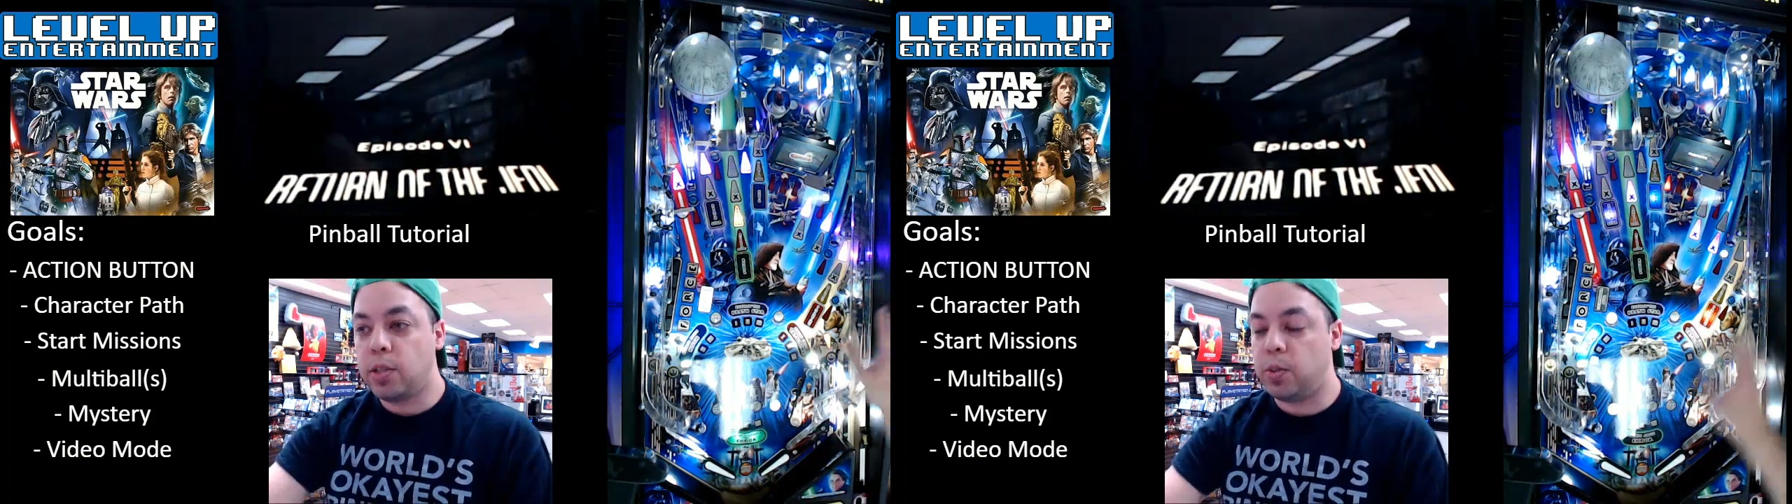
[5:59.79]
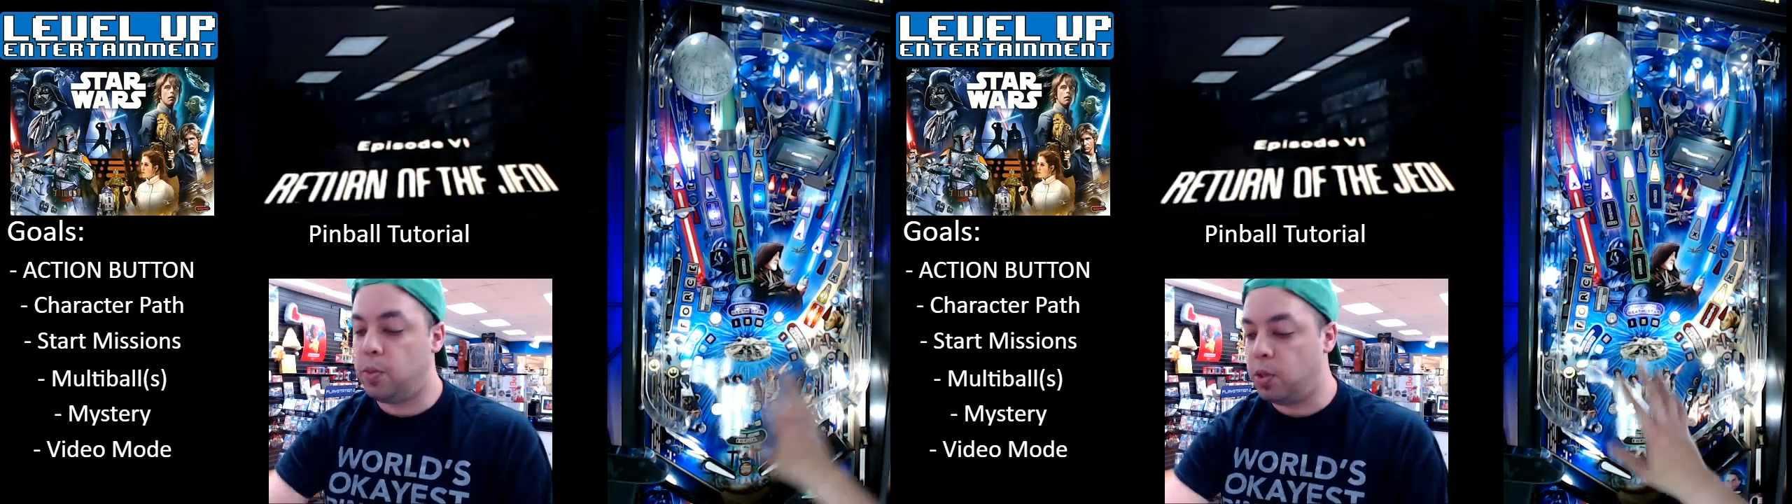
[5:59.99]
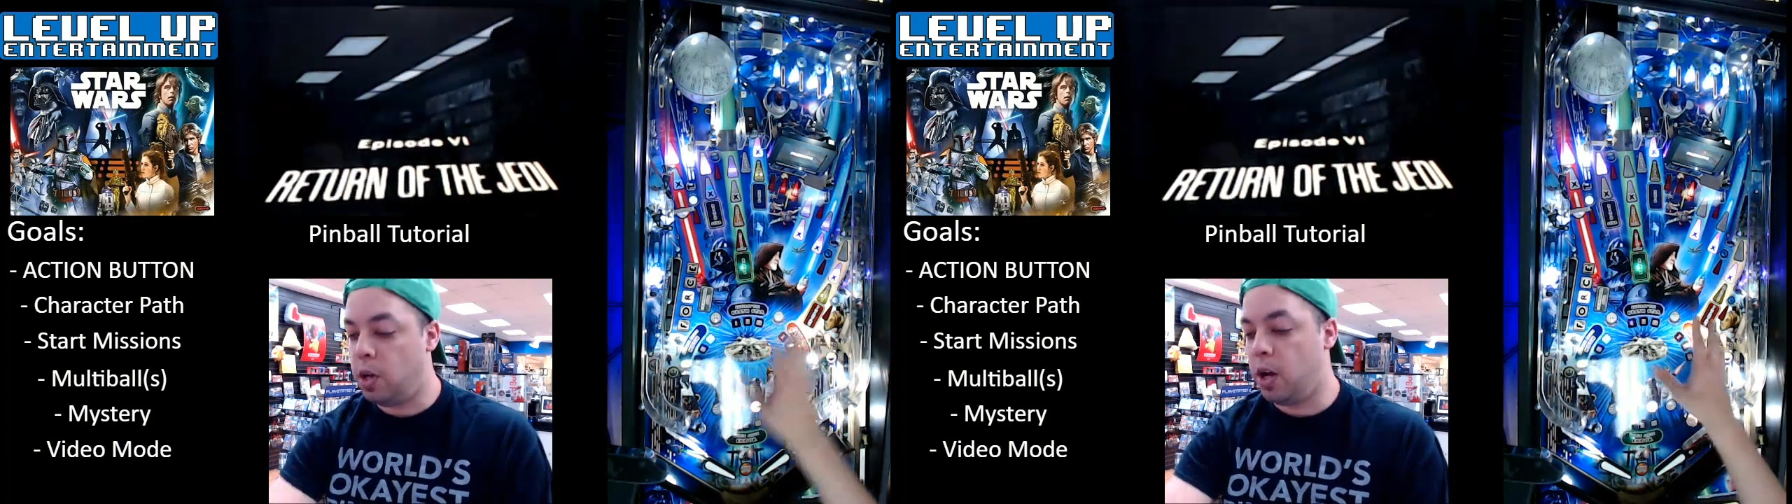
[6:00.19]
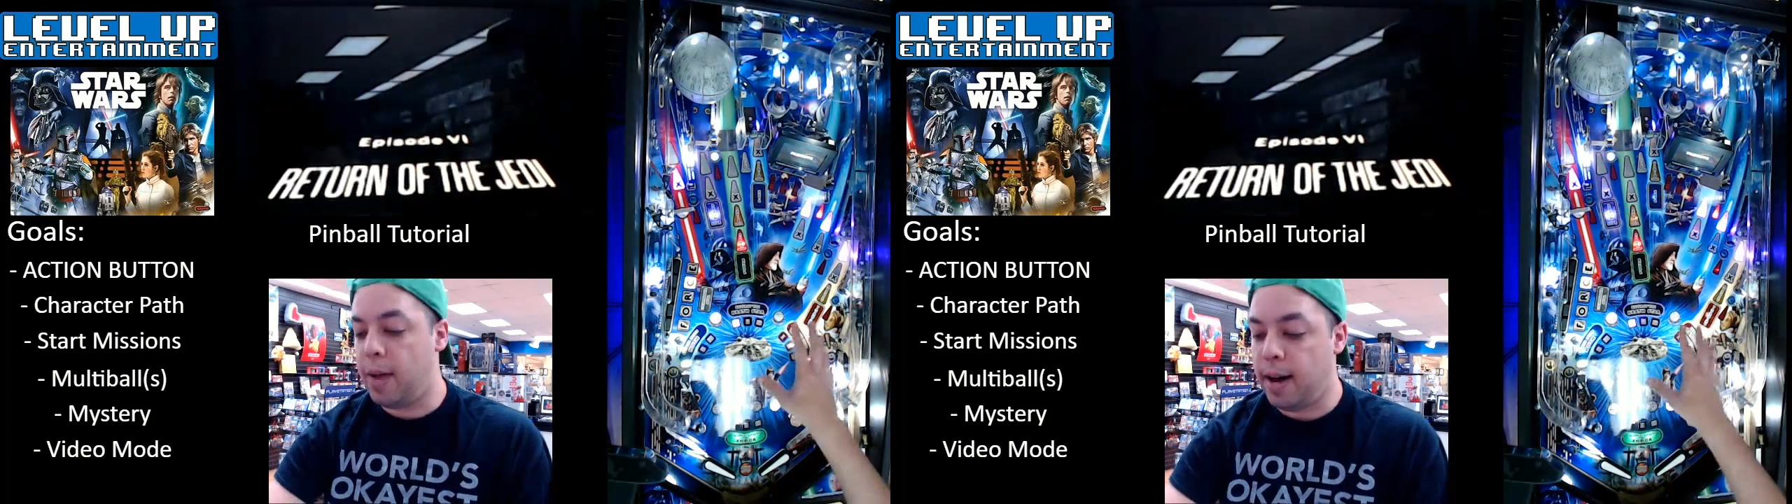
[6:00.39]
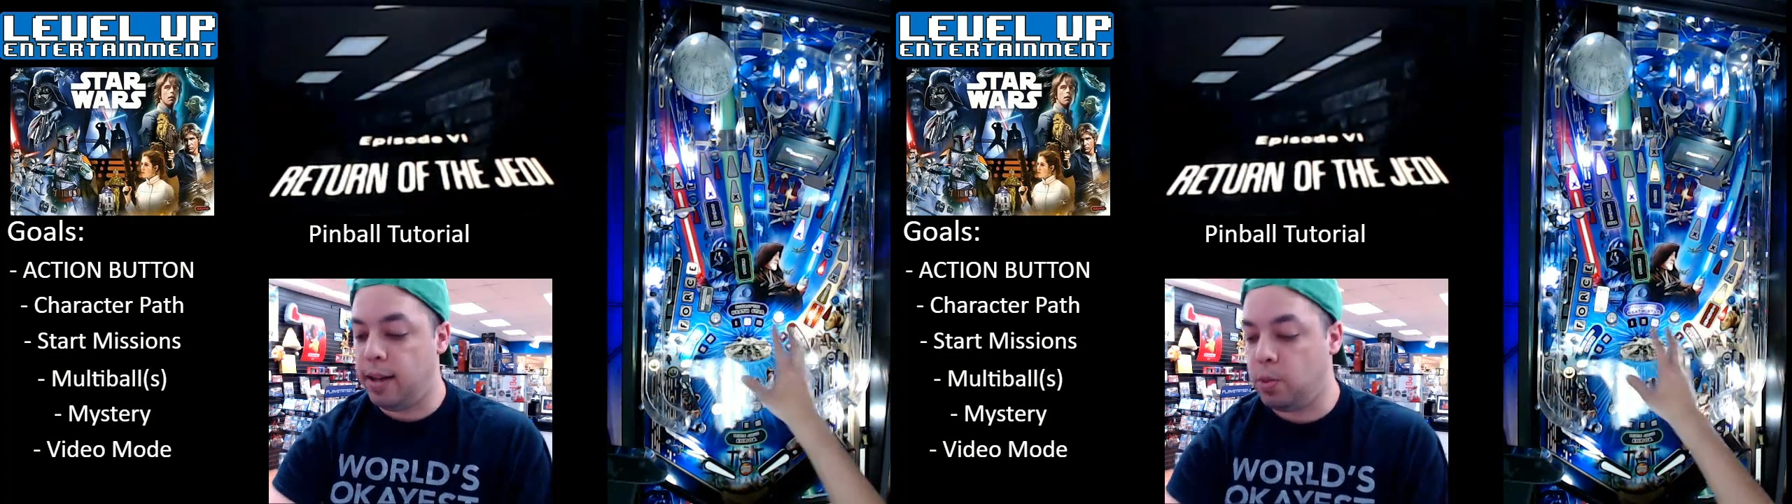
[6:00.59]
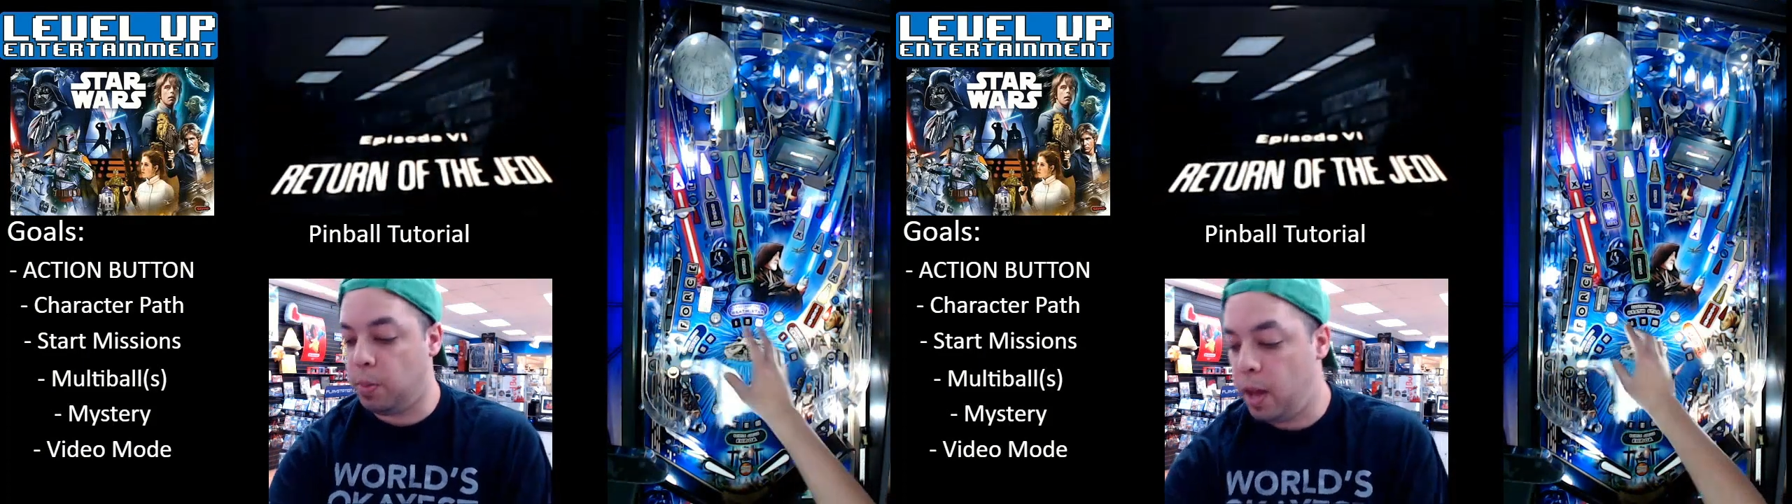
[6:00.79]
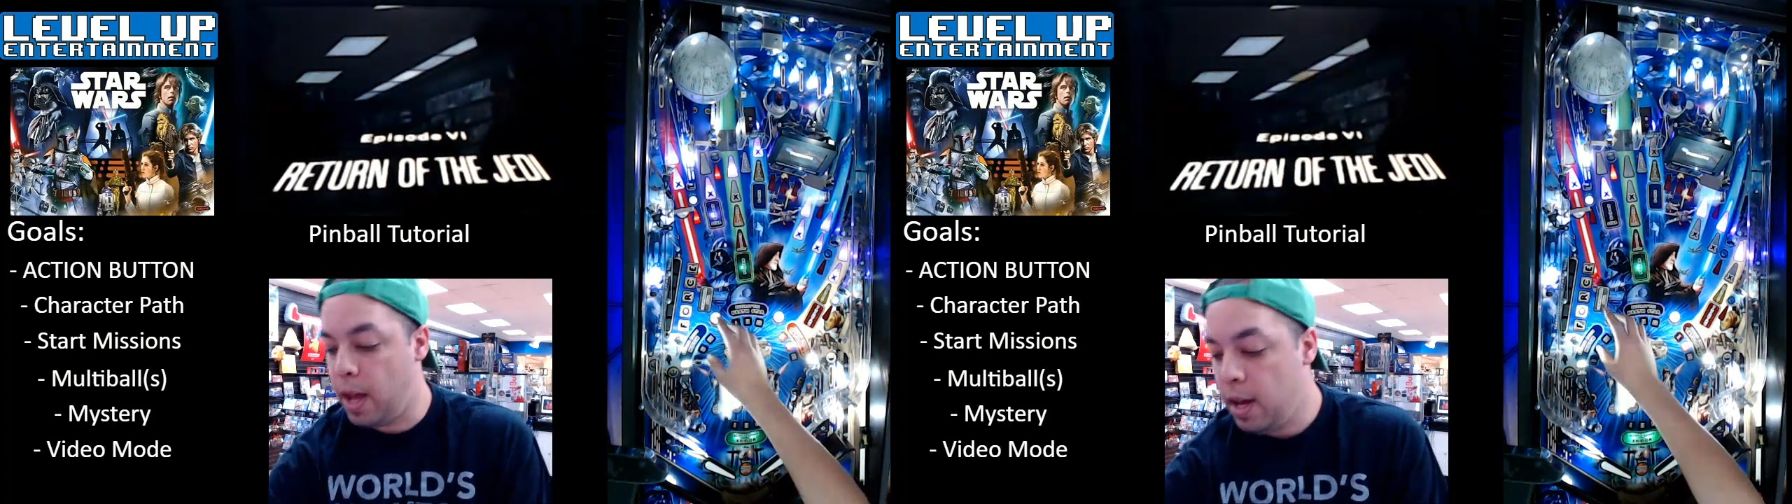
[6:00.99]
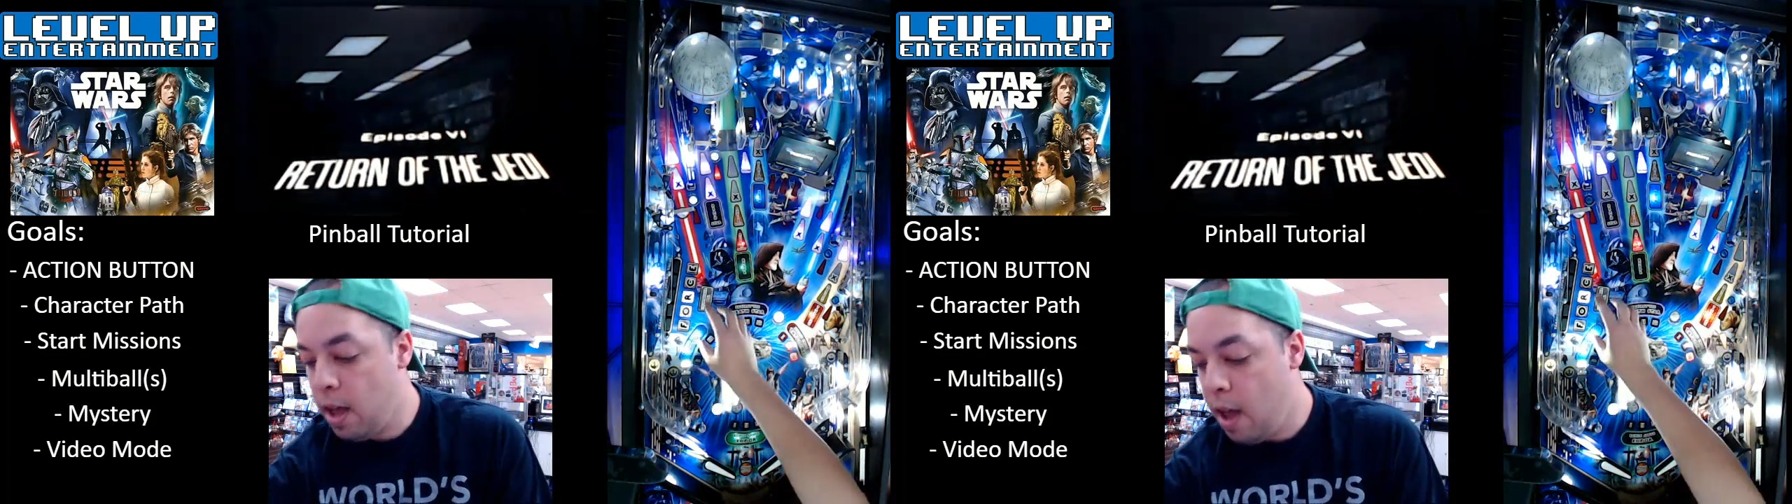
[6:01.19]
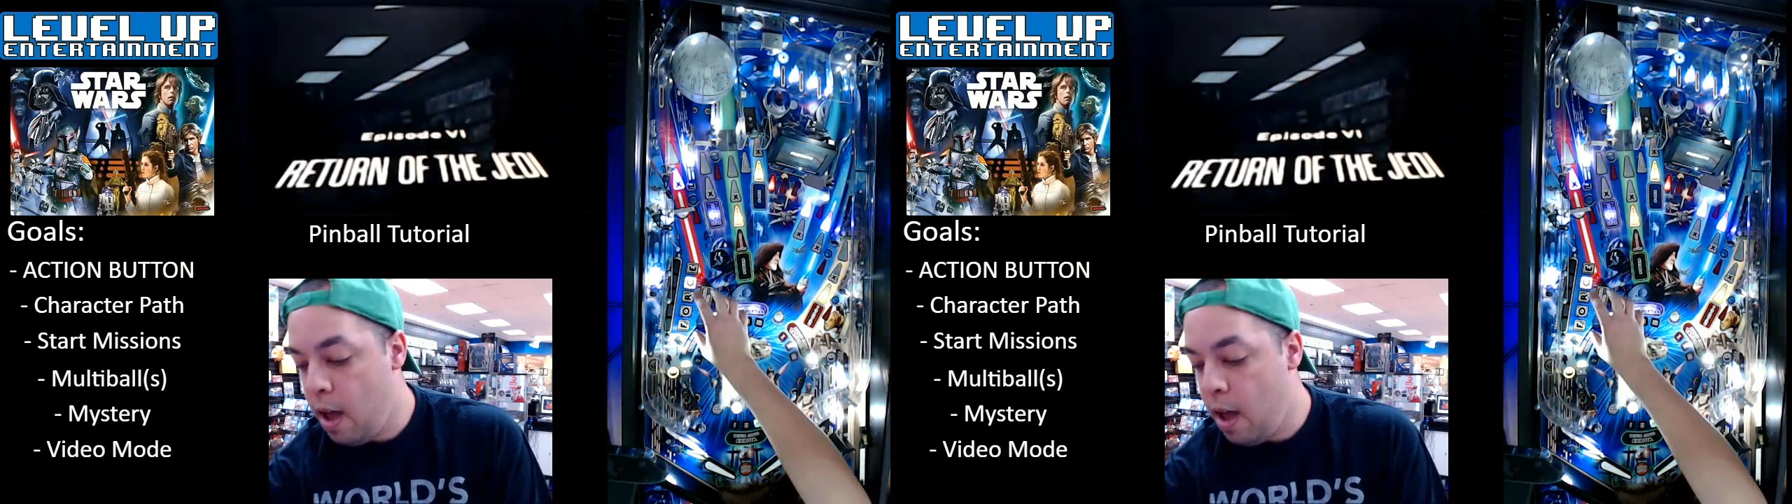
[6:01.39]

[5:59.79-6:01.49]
which we'll talk about as we're playing.